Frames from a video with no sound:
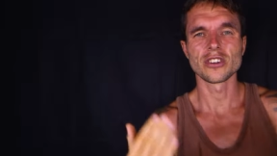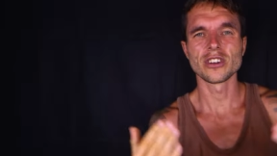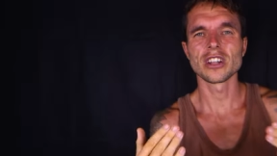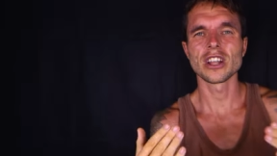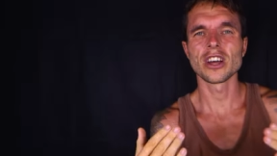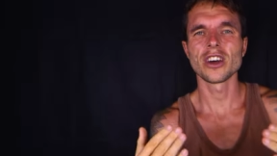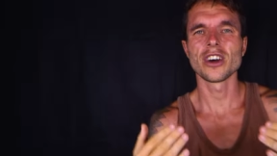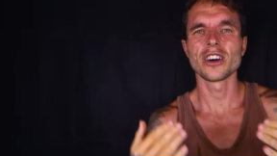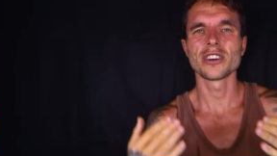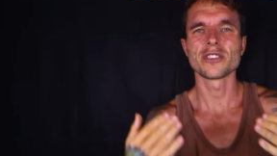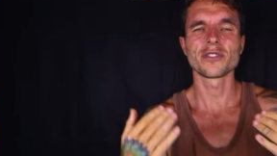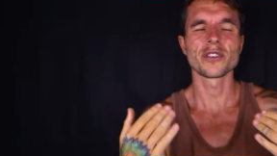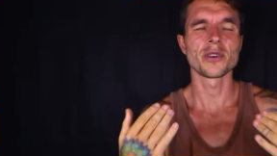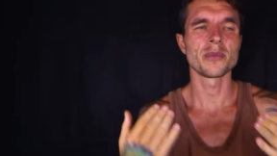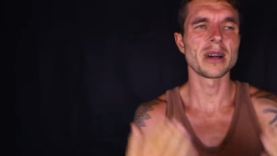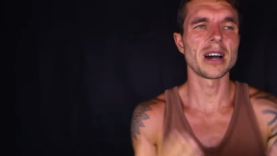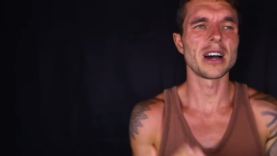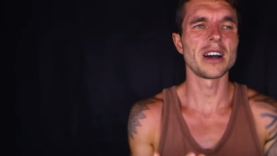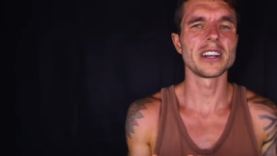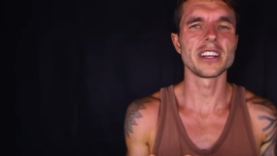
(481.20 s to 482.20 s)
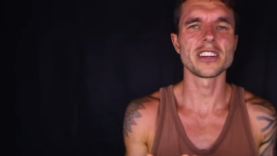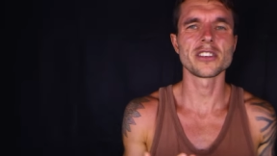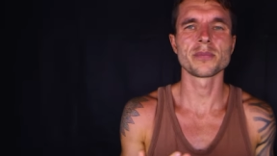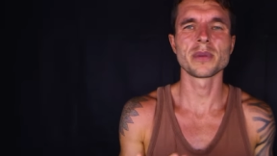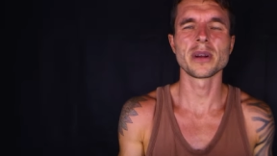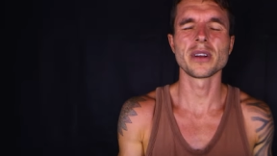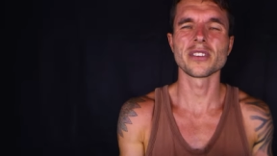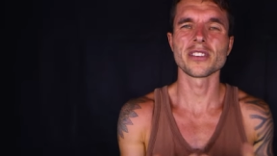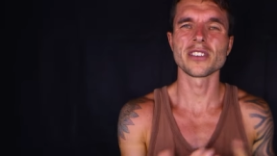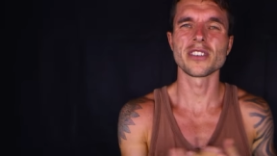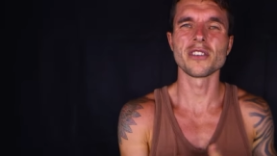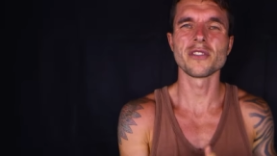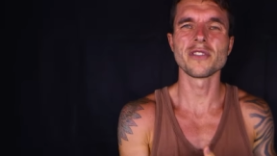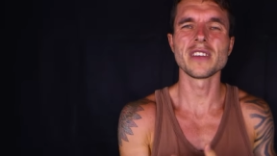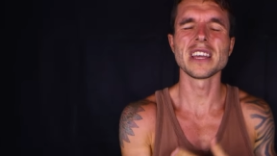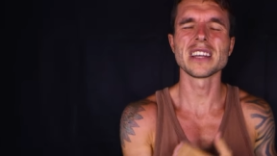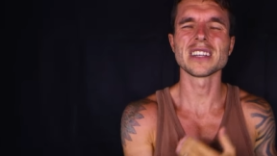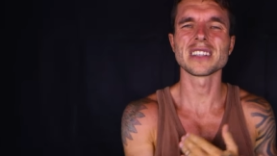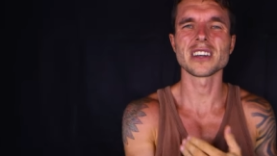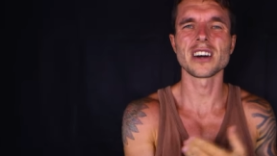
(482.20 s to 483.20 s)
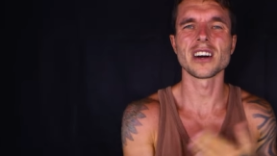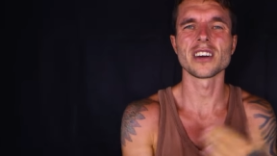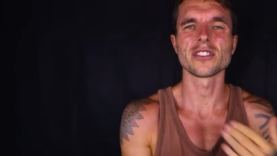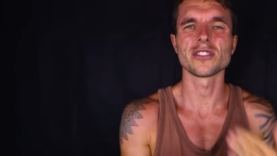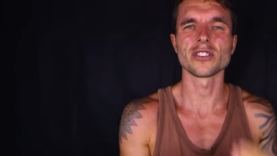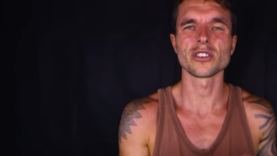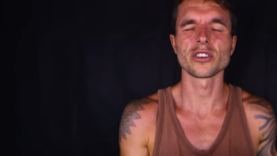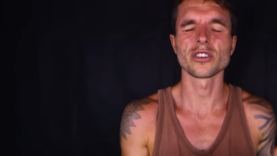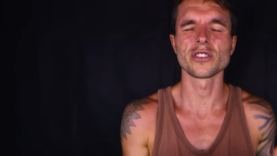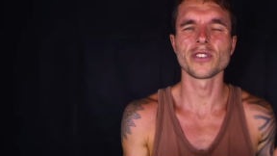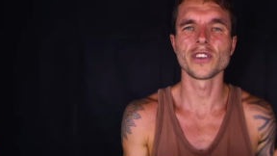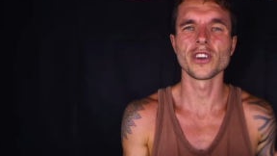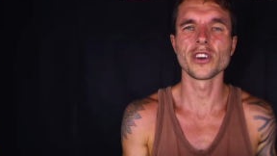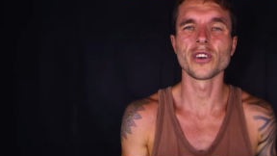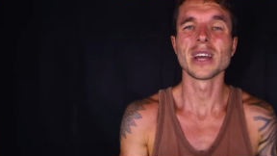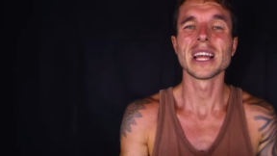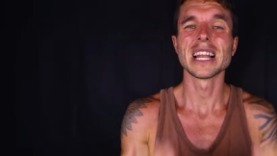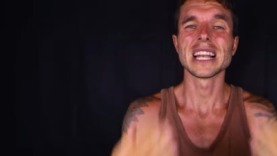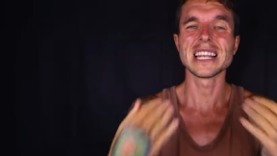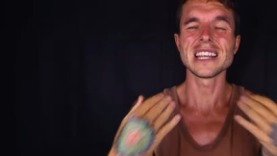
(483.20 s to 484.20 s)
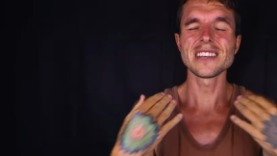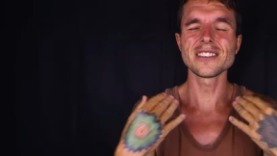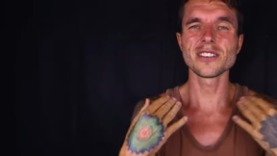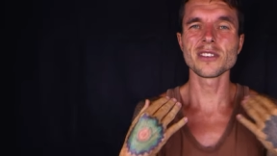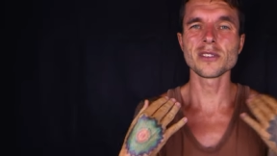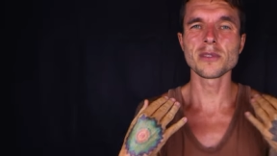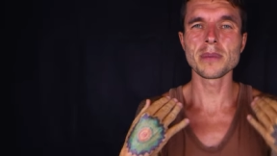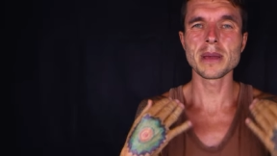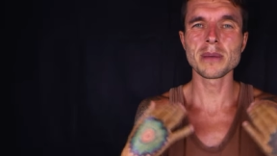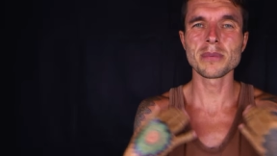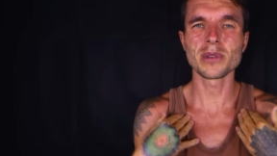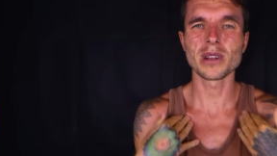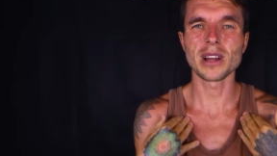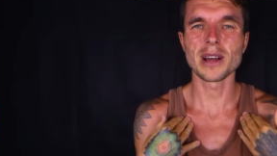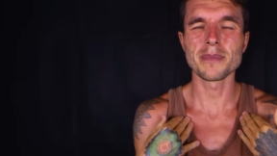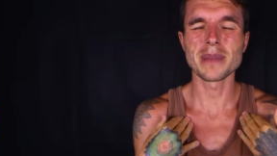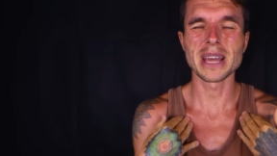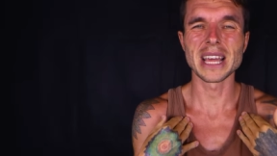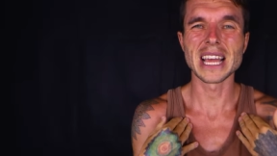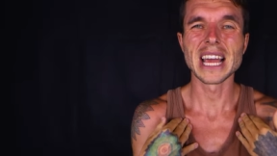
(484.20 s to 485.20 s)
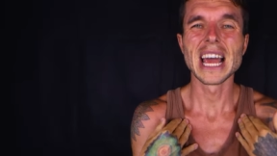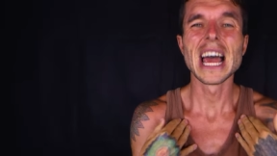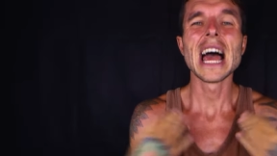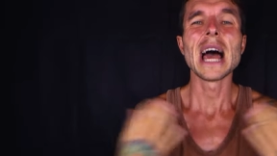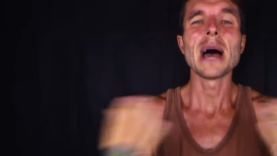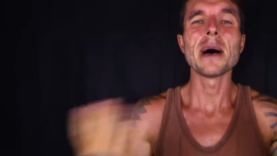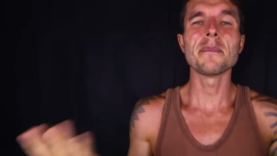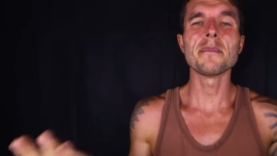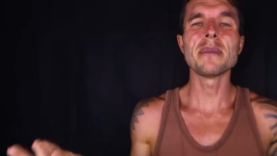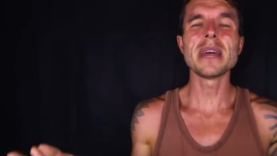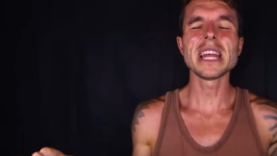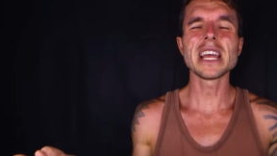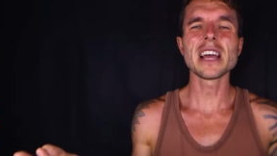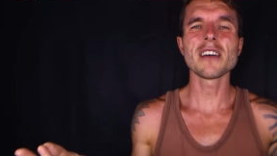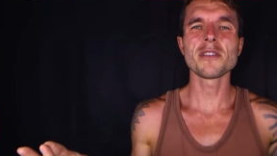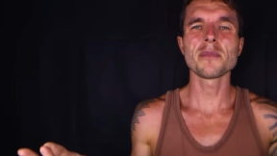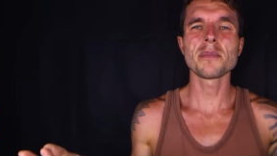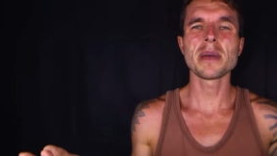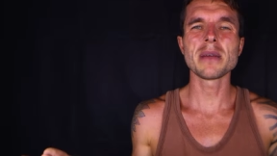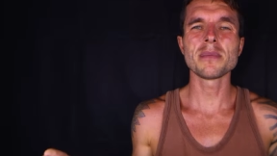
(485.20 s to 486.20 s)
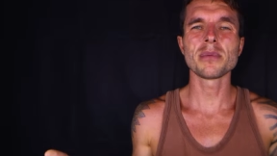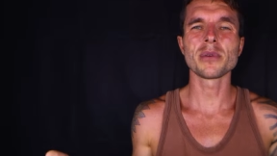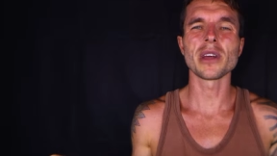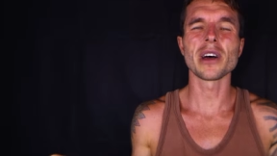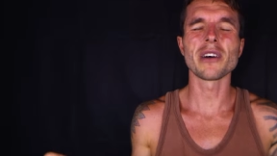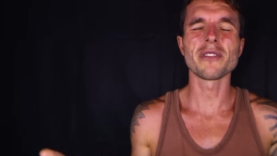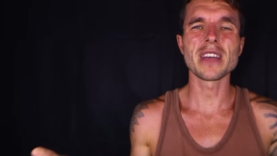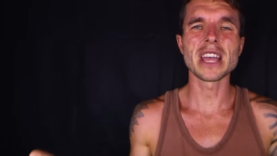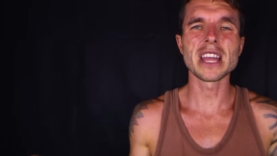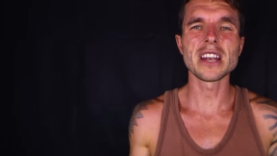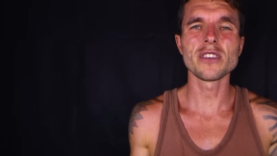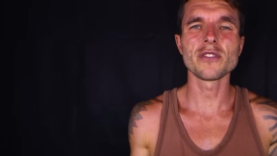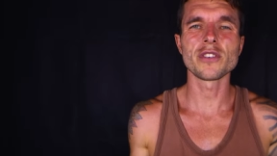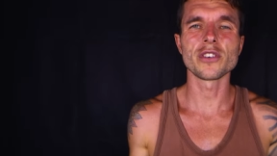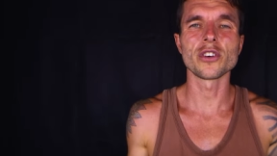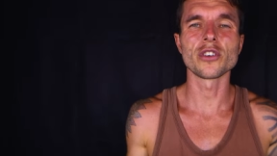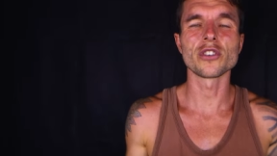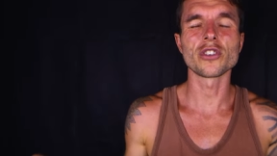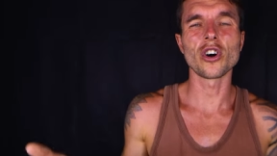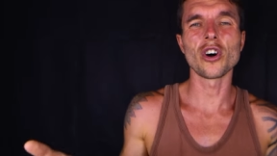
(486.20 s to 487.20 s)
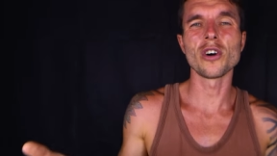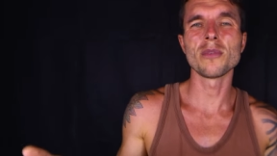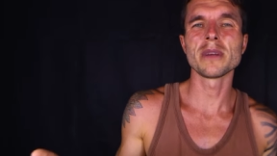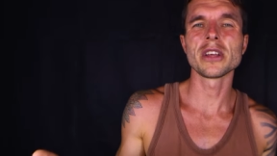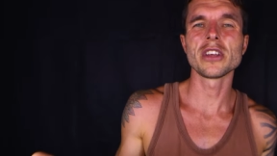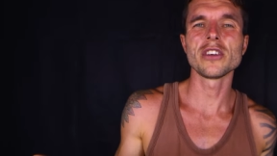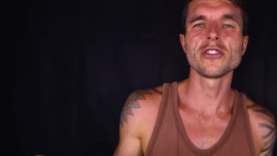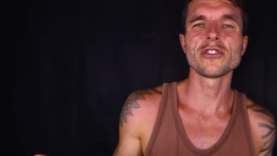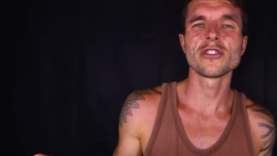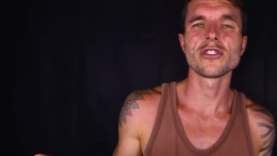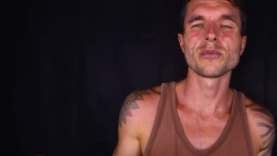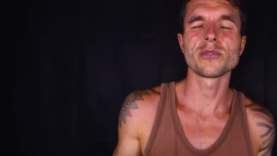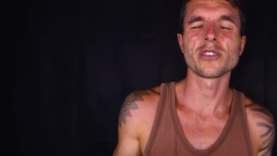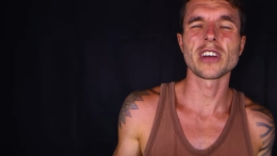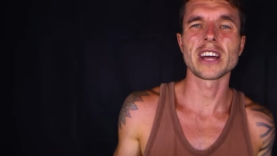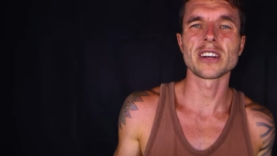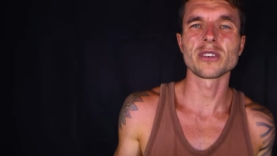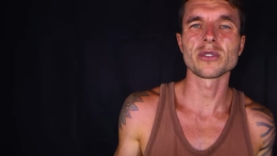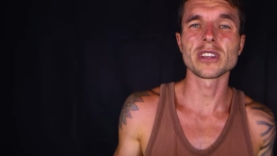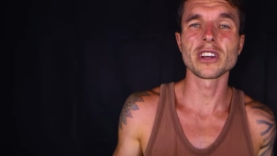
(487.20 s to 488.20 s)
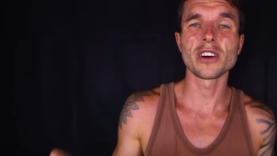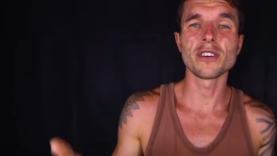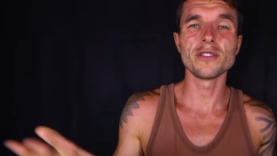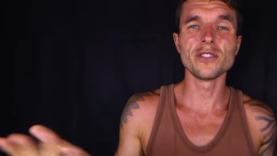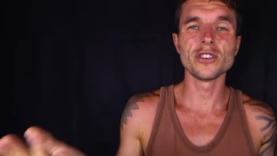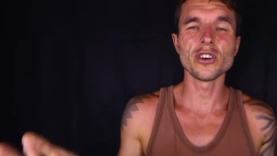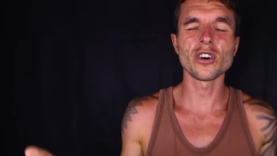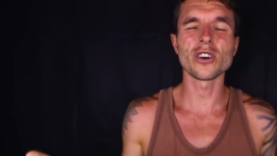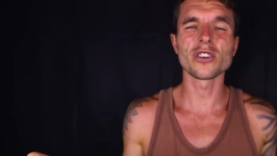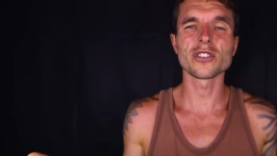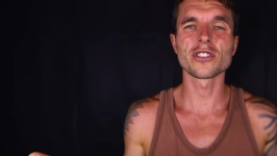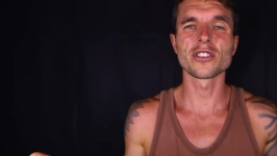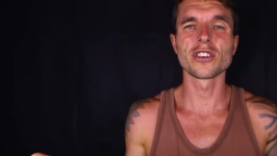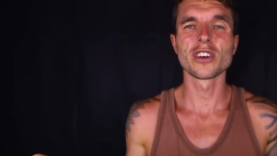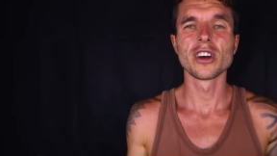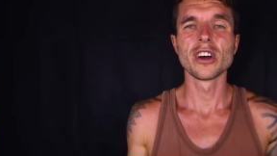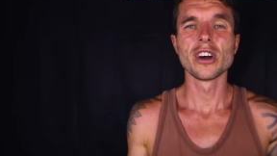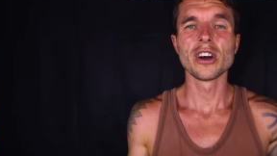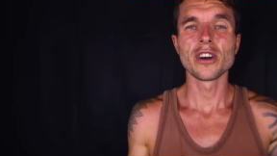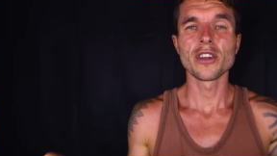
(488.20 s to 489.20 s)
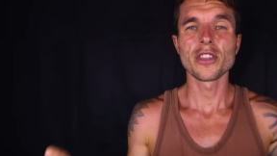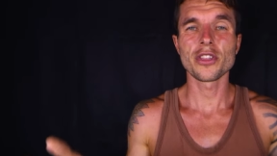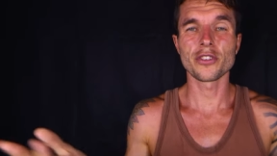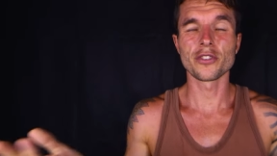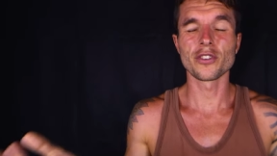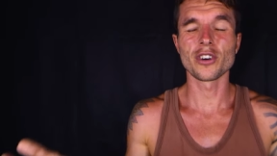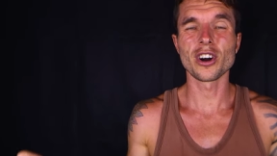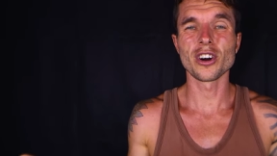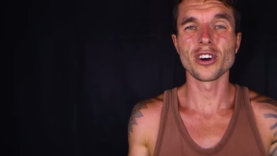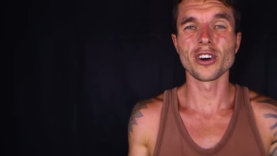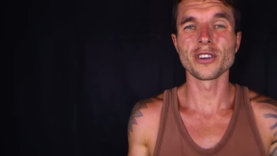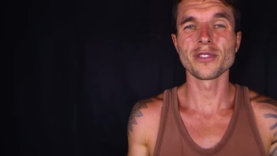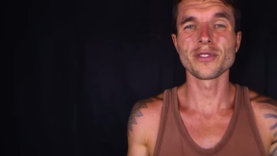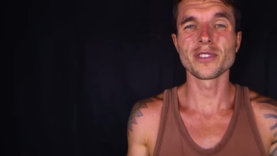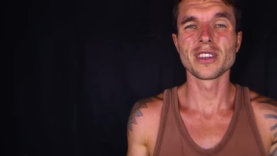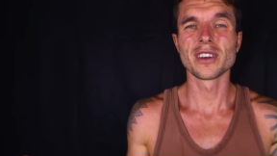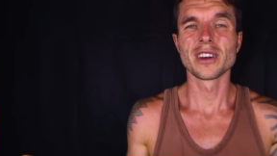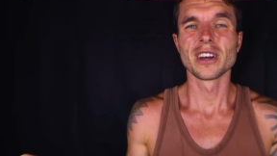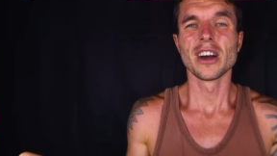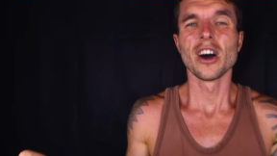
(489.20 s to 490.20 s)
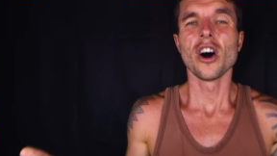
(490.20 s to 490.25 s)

learn from your own experience that a vegan diet is not good for you. Listen to people like me and many other people that I've interviewed on my YouTube channel that have not thrived